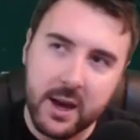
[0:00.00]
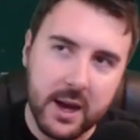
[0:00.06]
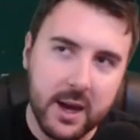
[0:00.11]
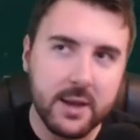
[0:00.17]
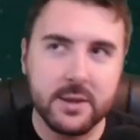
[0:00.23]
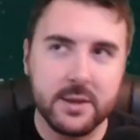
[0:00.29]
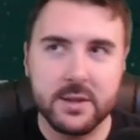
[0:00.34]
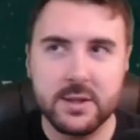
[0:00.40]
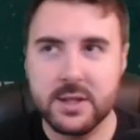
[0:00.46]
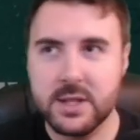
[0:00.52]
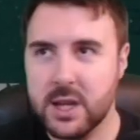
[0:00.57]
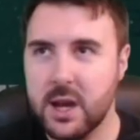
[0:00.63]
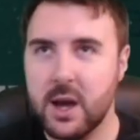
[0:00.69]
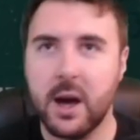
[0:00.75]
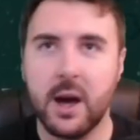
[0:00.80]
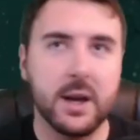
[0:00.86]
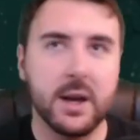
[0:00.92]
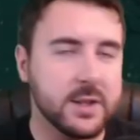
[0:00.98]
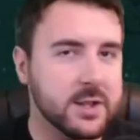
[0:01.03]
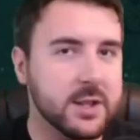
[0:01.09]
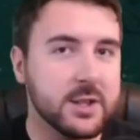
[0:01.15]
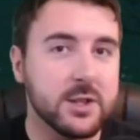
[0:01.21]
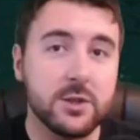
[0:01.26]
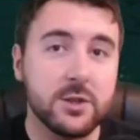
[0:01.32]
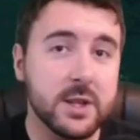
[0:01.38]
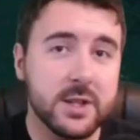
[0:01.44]
It uh,
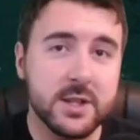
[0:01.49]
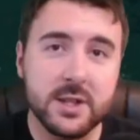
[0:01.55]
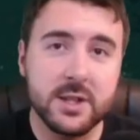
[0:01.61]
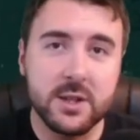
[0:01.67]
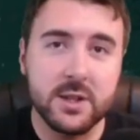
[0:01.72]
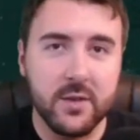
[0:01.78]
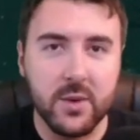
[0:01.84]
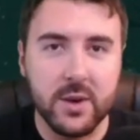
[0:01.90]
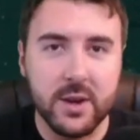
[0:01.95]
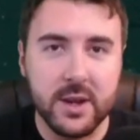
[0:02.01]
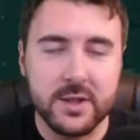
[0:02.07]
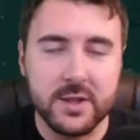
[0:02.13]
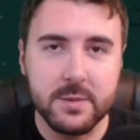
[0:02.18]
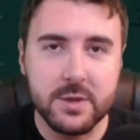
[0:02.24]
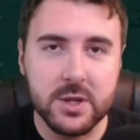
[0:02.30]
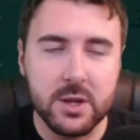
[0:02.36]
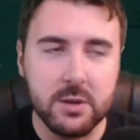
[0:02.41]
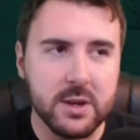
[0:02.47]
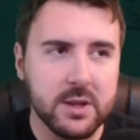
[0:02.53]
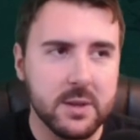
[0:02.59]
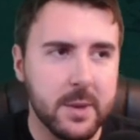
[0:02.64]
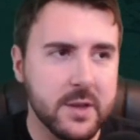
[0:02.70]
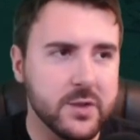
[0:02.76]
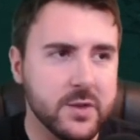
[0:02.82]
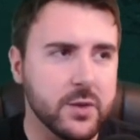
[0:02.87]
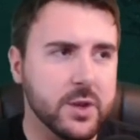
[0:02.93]
it's, it's it's a tough one. It's up to you, and it
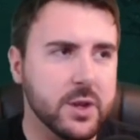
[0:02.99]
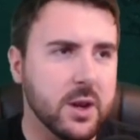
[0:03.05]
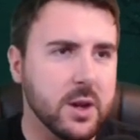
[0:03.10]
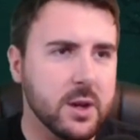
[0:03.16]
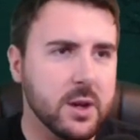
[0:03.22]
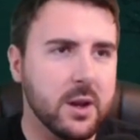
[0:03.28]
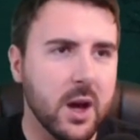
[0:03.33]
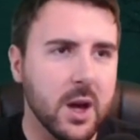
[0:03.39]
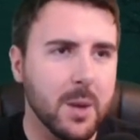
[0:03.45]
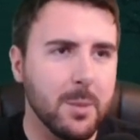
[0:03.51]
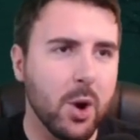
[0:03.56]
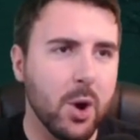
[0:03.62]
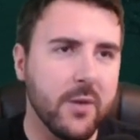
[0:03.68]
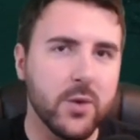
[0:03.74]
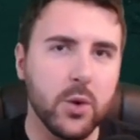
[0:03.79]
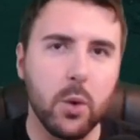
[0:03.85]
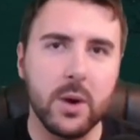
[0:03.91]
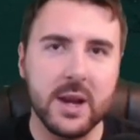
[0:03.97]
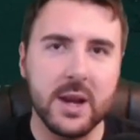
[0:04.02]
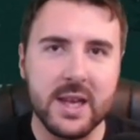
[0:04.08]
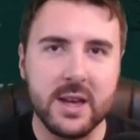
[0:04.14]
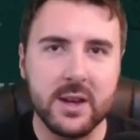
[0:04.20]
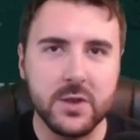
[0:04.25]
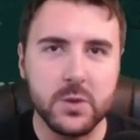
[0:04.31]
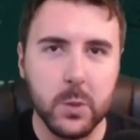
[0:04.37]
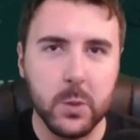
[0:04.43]
depends on the kind of climate of your
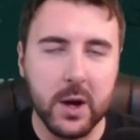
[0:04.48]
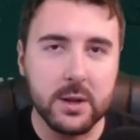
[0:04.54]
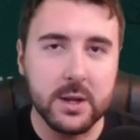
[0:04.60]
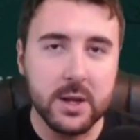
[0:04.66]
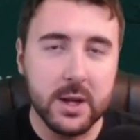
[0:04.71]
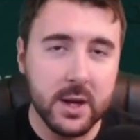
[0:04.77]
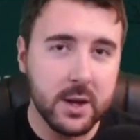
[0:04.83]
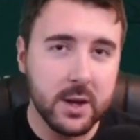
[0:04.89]
league as well.